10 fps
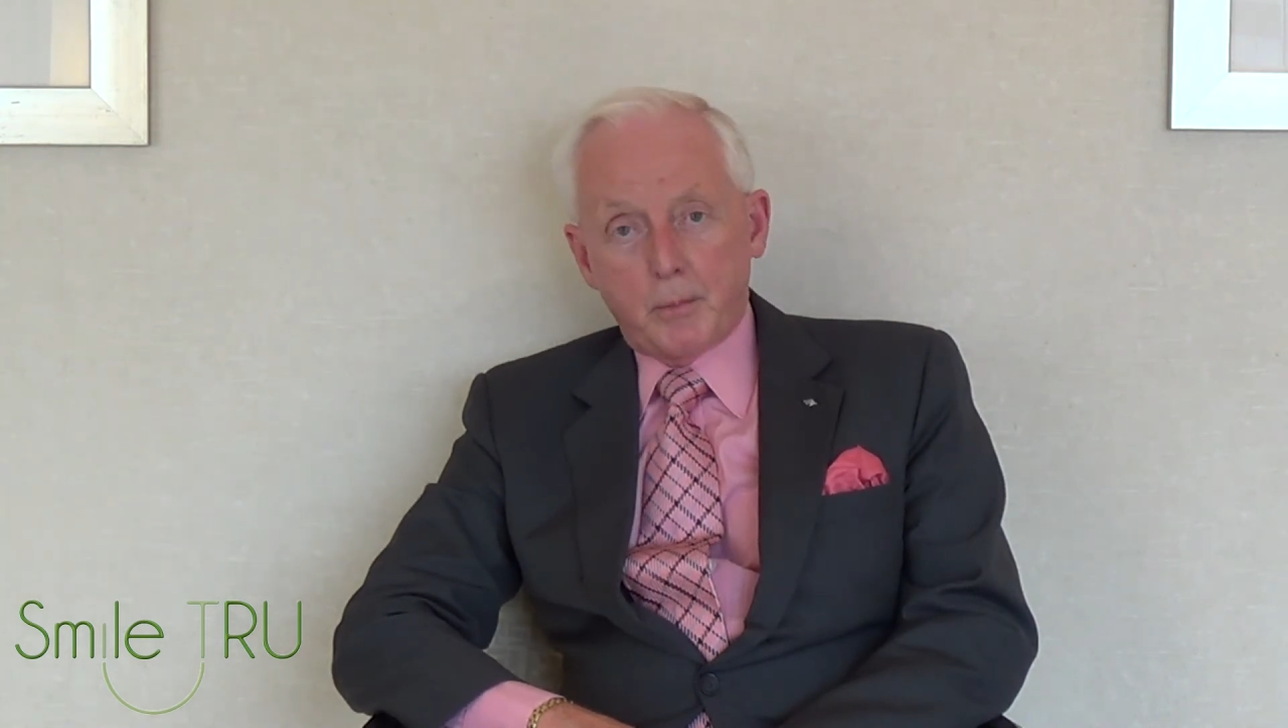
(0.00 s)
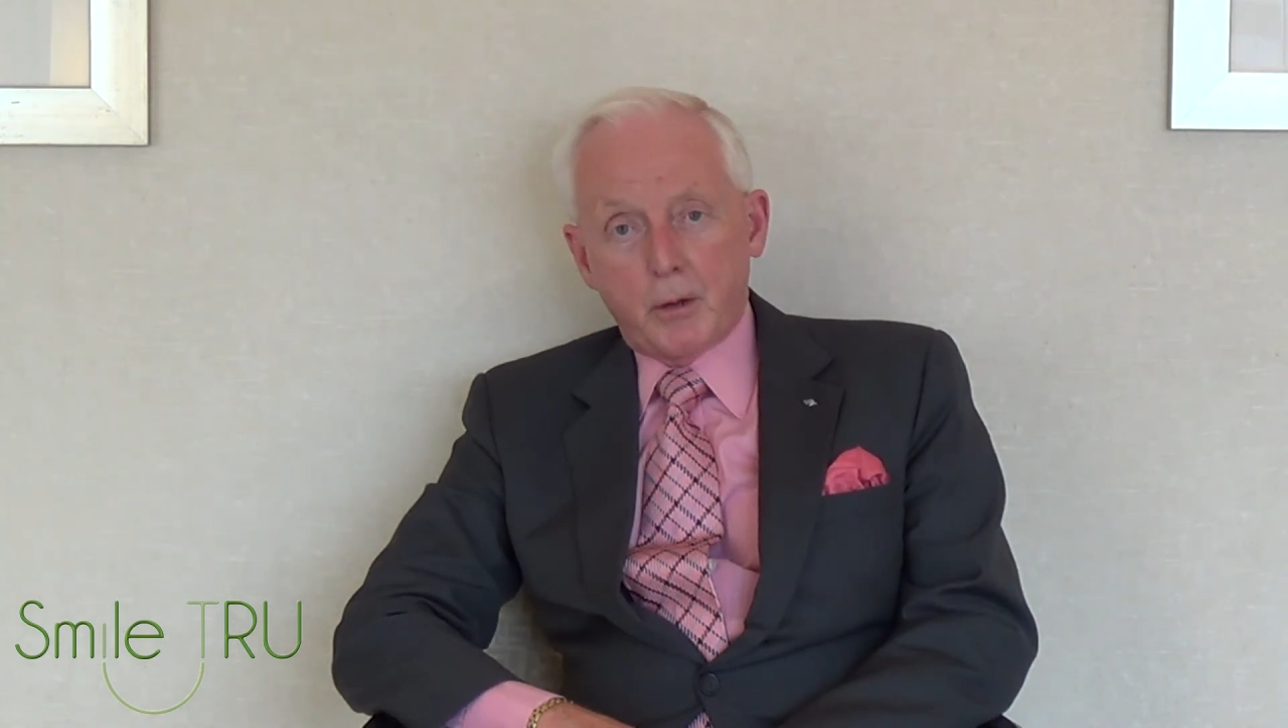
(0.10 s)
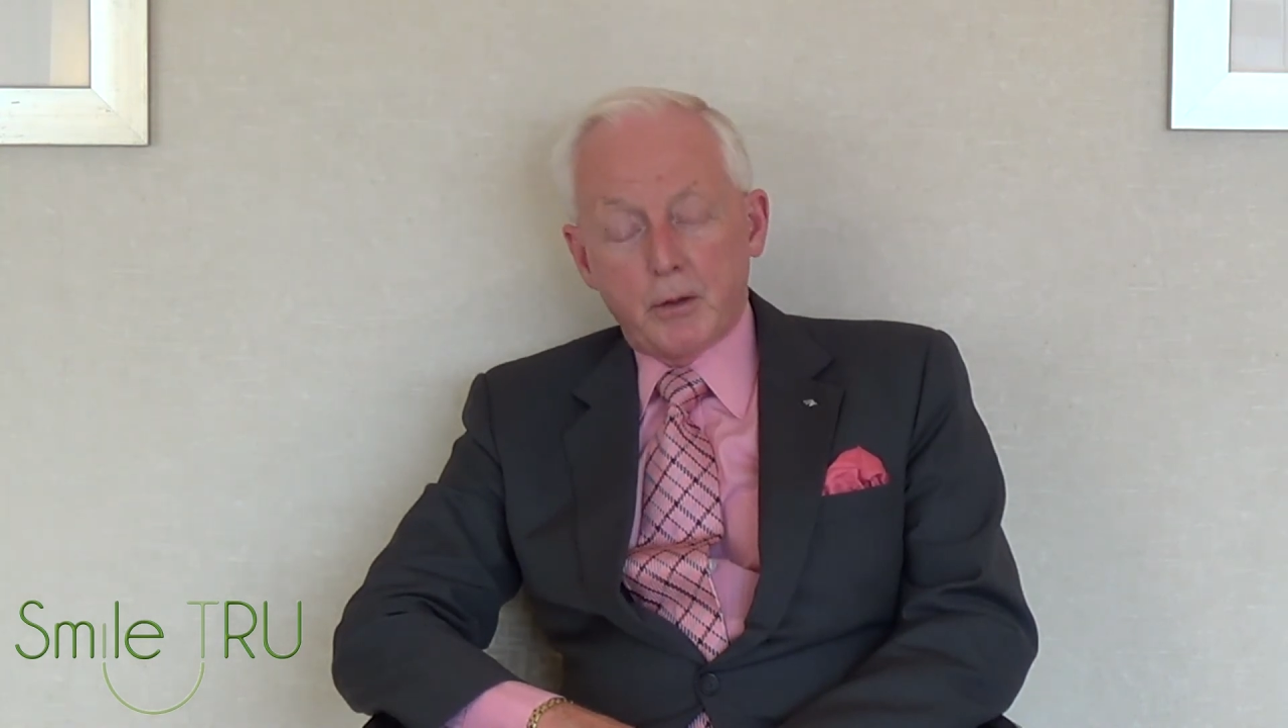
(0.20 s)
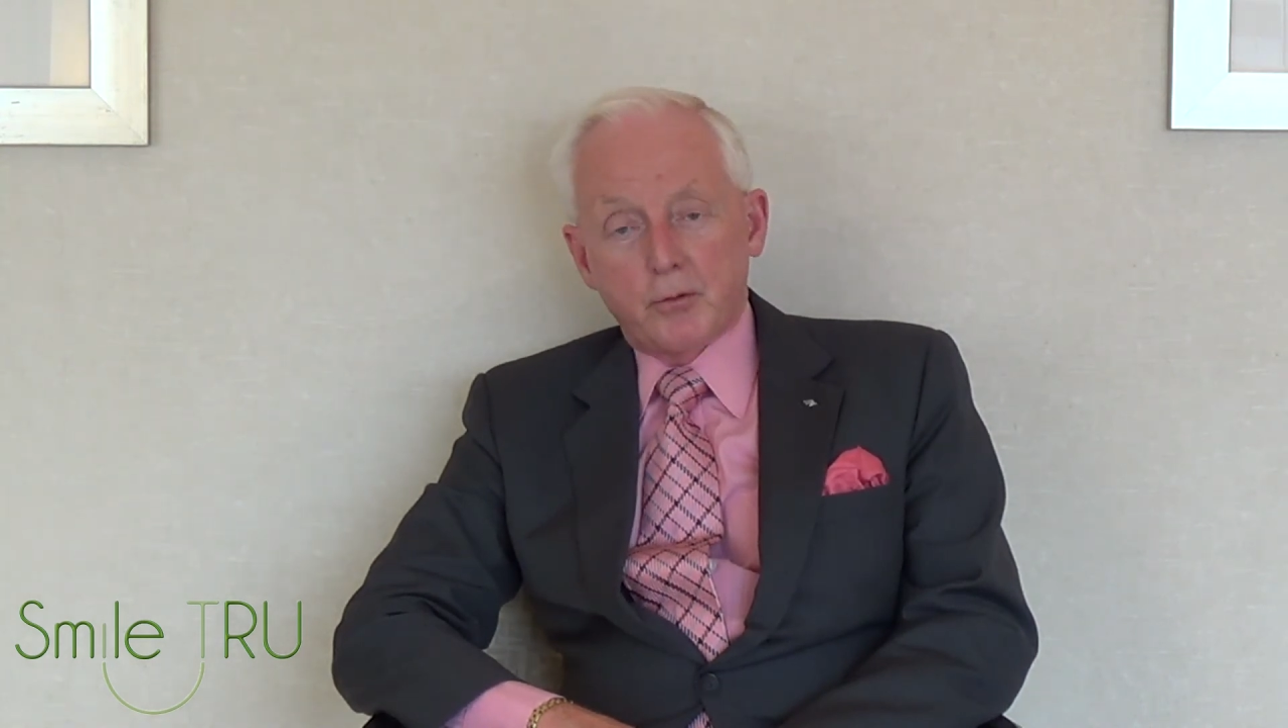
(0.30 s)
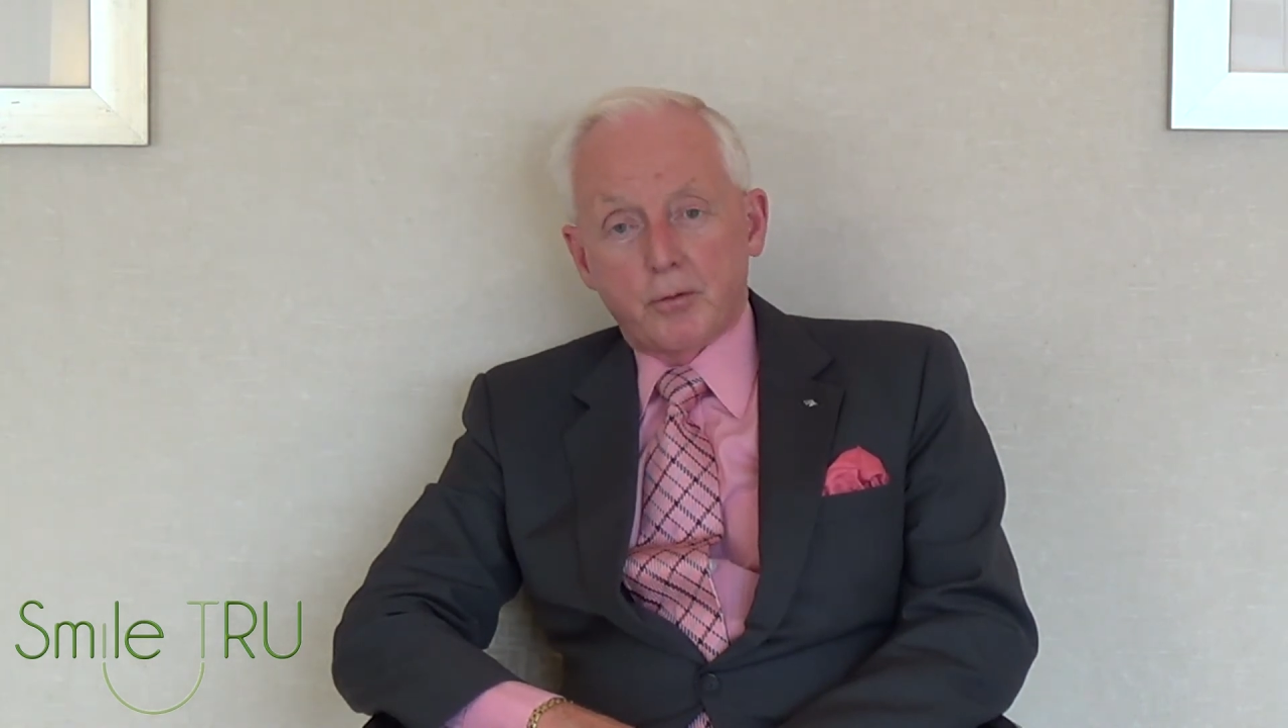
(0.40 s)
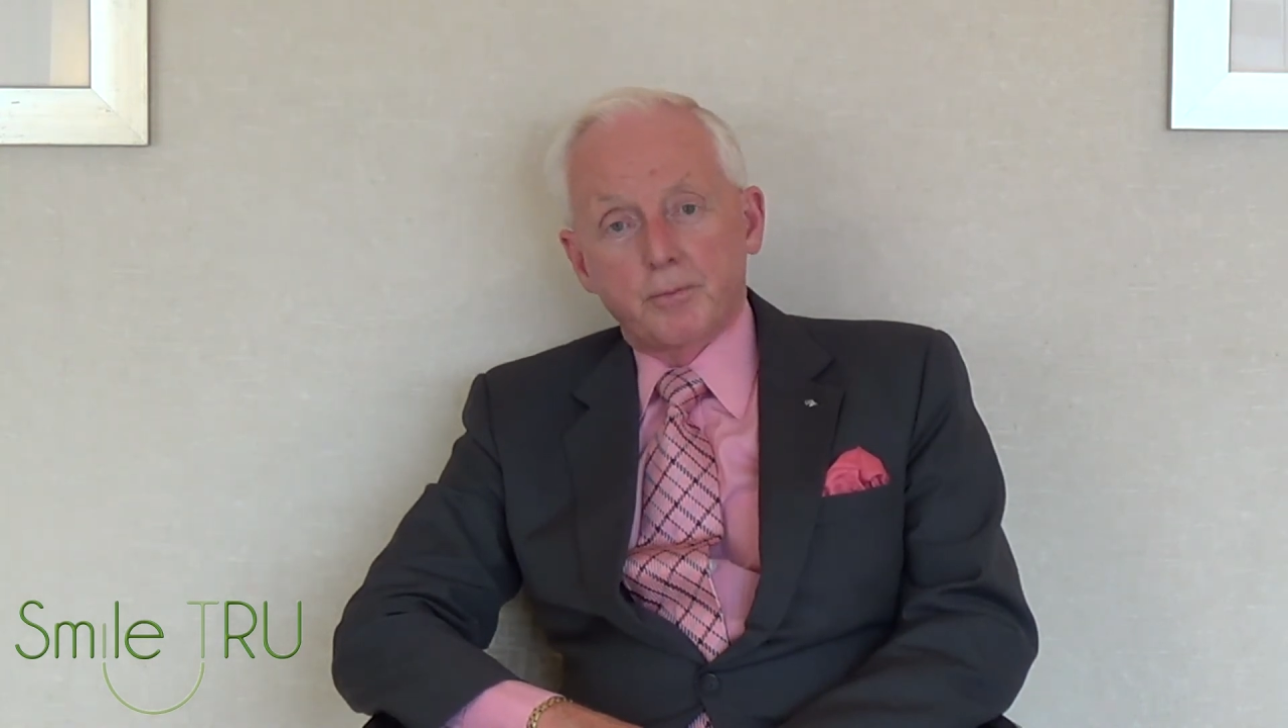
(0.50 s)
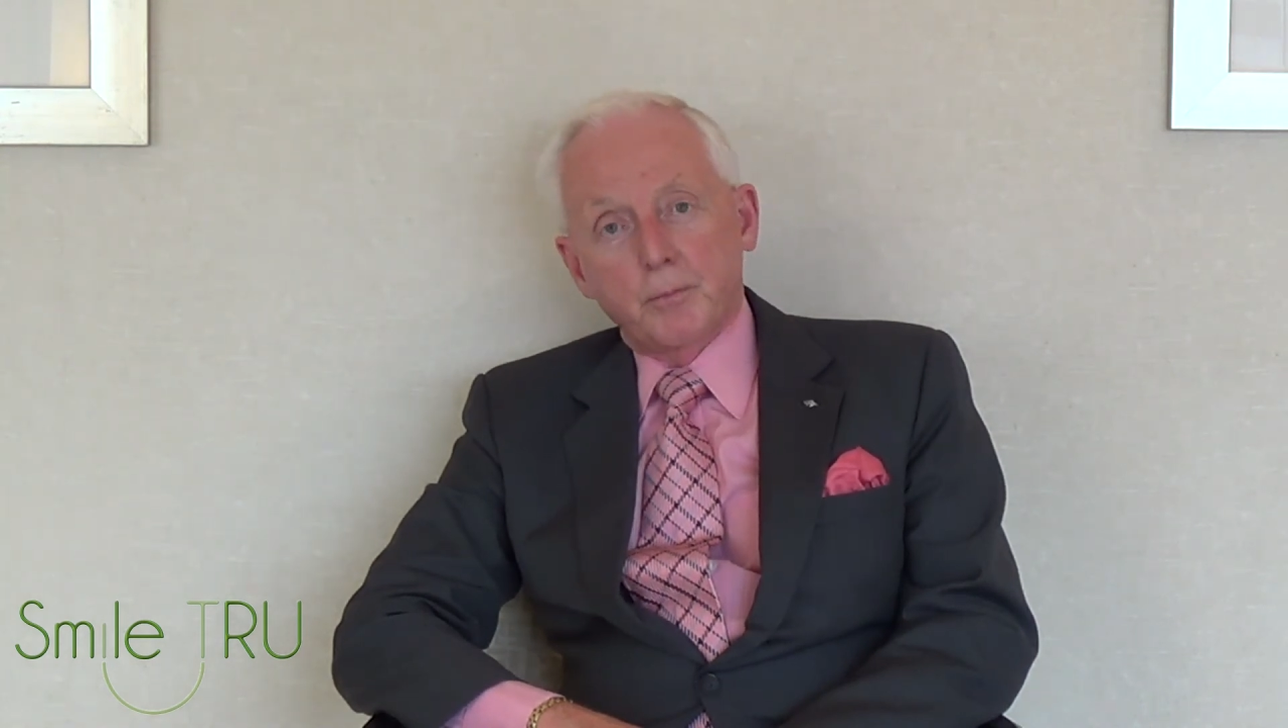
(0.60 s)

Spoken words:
pleasure.